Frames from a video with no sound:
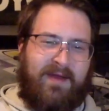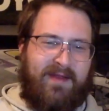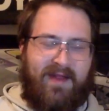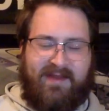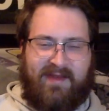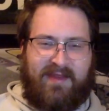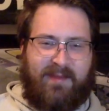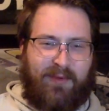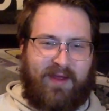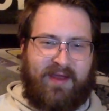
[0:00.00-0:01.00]
not saying
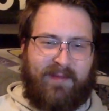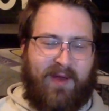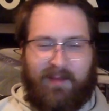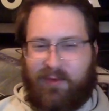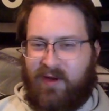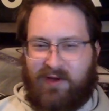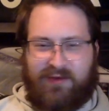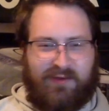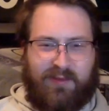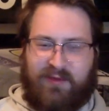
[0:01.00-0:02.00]
that Breaking Bob
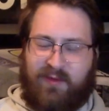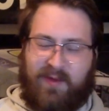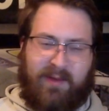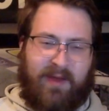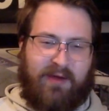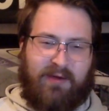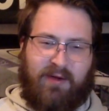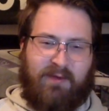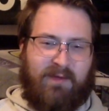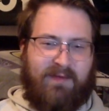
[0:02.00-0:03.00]
Productions would do any better
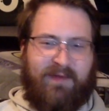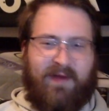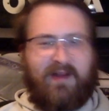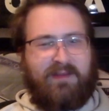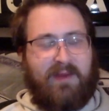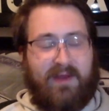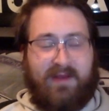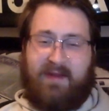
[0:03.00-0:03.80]
over at Fox, but